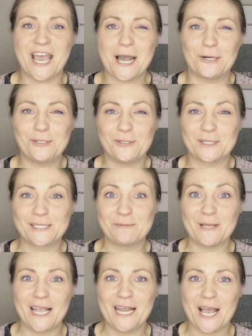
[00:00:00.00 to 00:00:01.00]
Now,
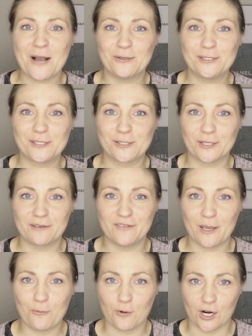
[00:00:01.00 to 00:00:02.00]
to explain how the
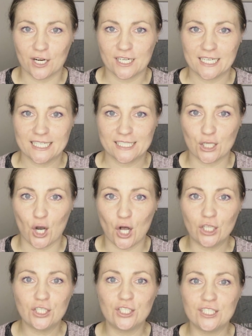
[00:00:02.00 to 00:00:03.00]
survey works,
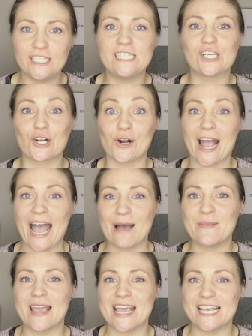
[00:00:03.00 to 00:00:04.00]
all you'll need to
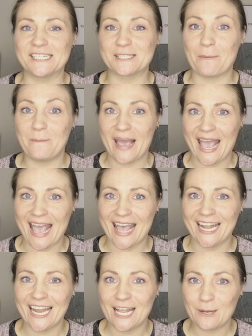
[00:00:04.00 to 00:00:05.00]
grab is a
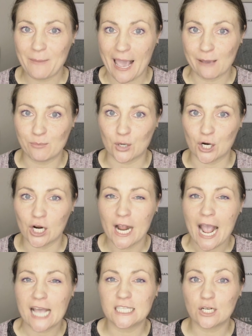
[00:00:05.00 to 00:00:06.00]
pen and
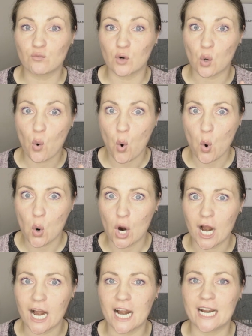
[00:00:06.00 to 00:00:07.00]
paper and then
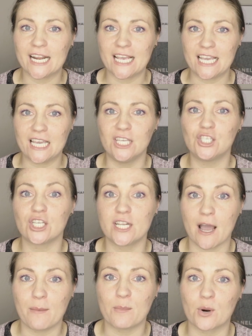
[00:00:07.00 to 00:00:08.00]
record
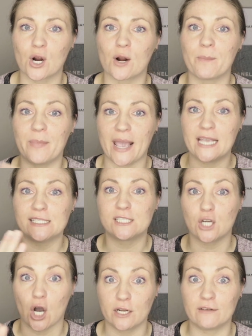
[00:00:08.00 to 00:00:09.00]
each number
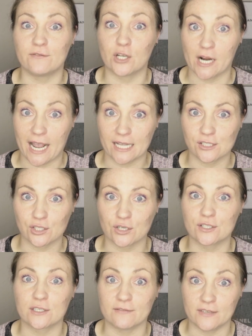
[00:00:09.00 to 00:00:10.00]
based on your
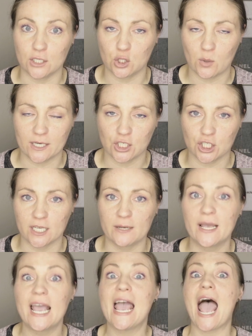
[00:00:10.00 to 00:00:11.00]
answers of each
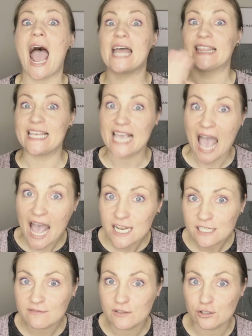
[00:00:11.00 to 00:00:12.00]
question. At the
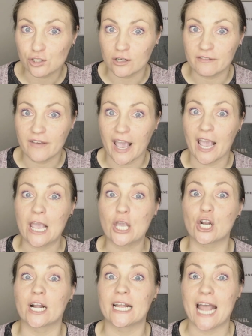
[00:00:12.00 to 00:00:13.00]
end of the
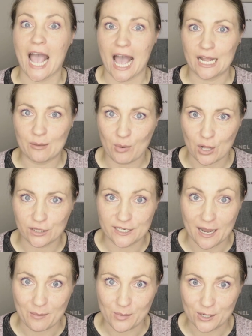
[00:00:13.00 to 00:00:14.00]
survey, you're gonna add up
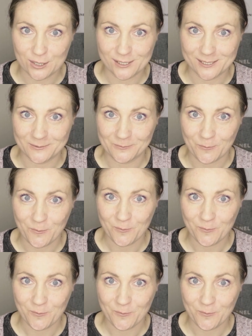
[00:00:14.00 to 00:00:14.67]
all the numbers.